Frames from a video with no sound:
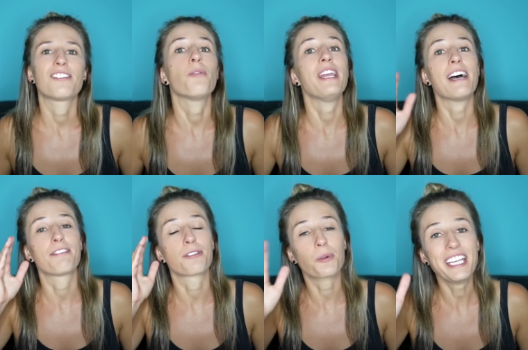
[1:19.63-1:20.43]
So we have
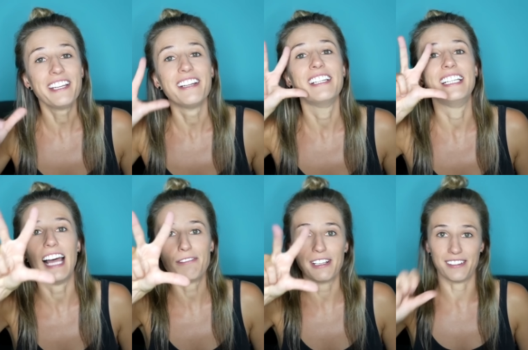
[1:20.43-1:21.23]
three
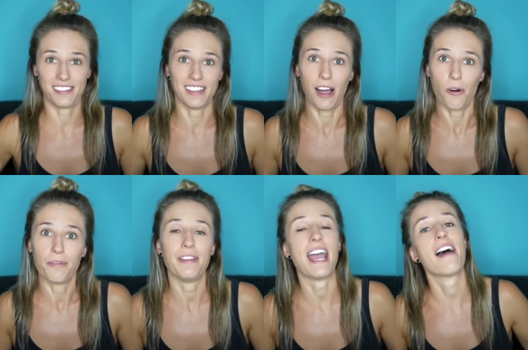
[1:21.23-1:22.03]
levels now.
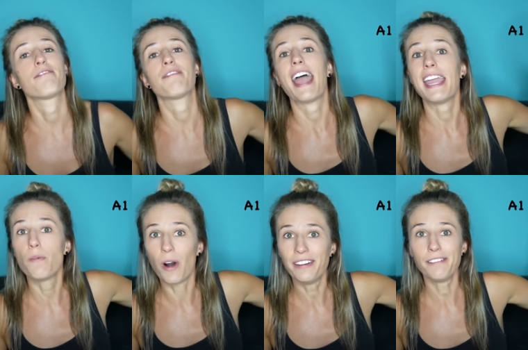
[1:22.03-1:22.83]
We have
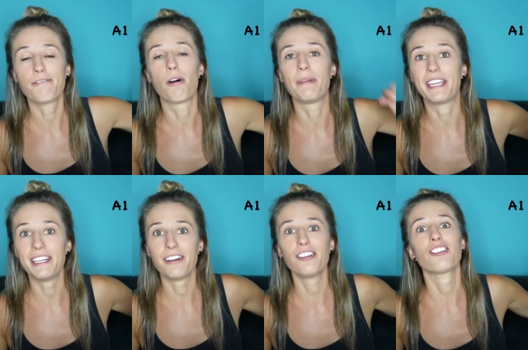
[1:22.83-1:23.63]
A1 for
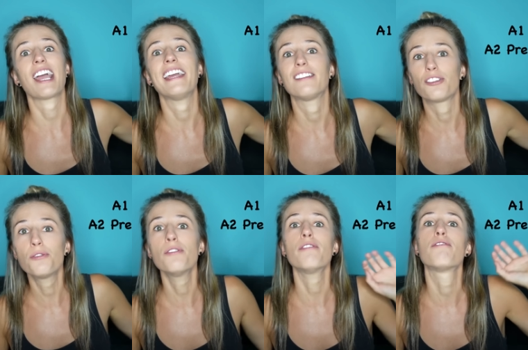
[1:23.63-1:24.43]
beginners,
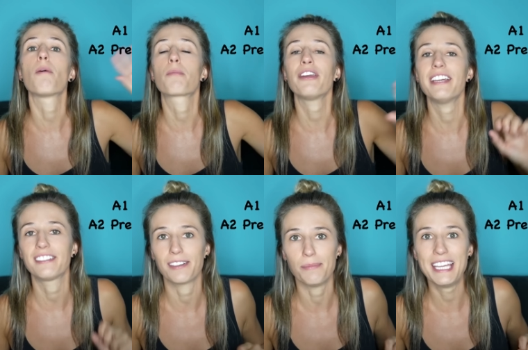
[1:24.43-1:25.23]
A2 for
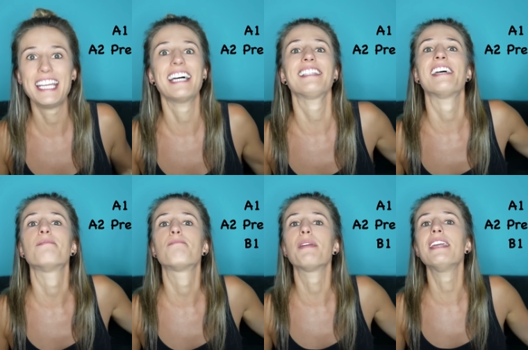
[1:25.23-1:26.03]
pre-intermediate, and
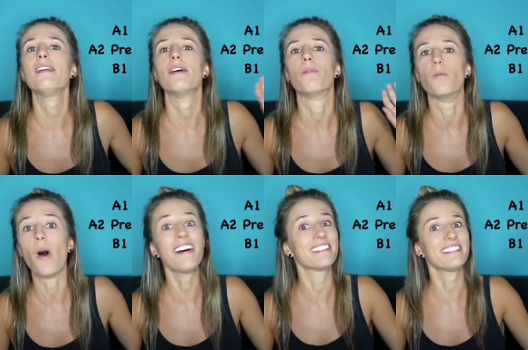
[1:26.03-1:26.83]

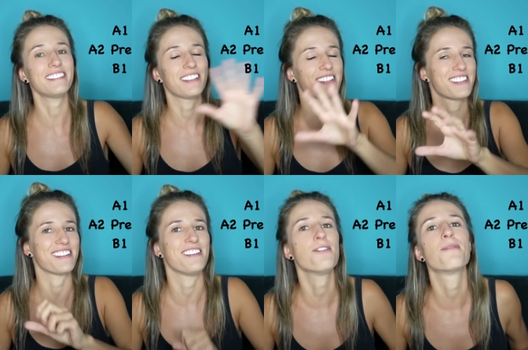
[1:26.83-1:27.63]
B1, this is the
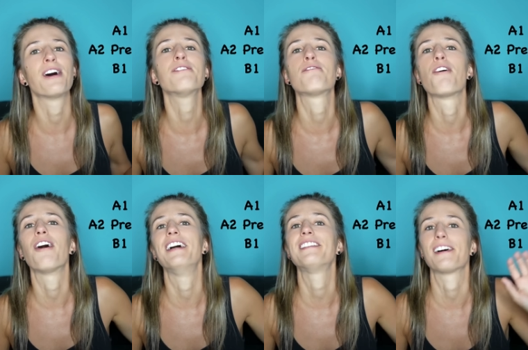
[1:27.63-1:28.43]
new one for
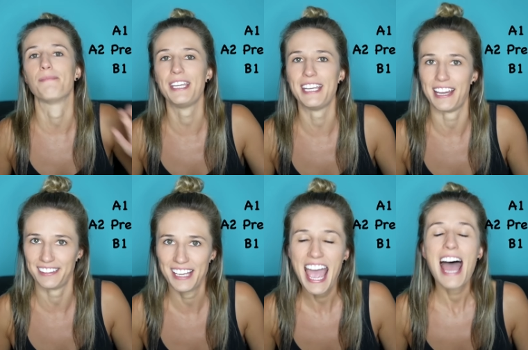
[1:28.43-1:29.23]
intermediate.
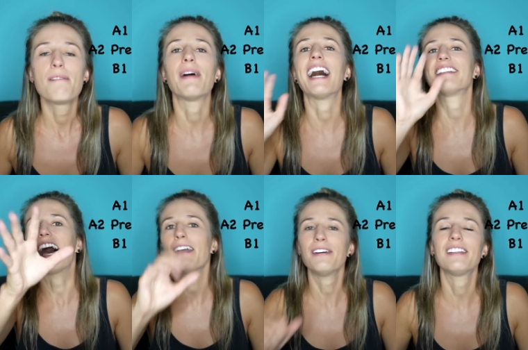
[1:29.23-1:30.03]
But
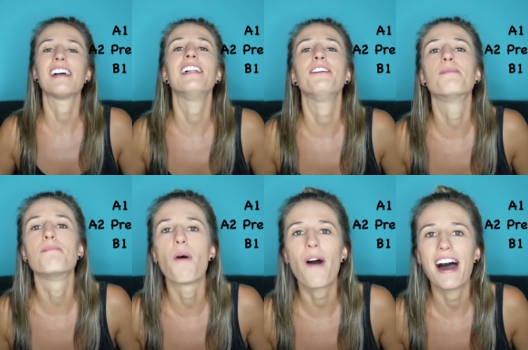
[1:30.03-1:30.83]
I will tell you
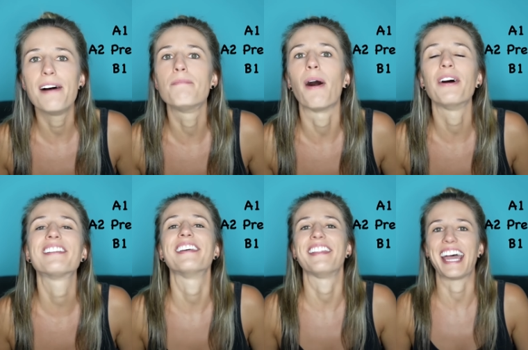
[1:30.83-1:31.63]
more
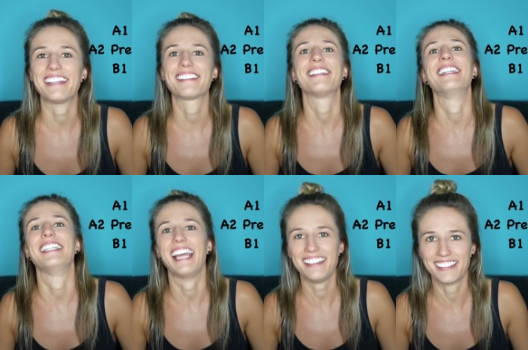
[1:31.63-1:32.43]
about that
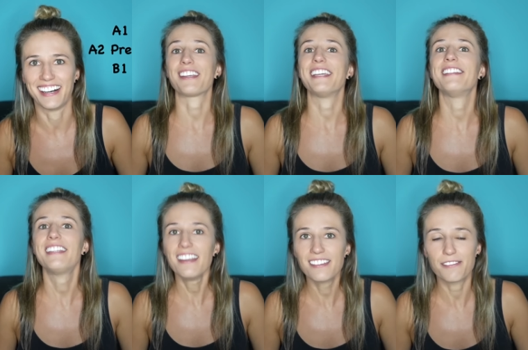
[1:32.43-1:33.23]
later. In this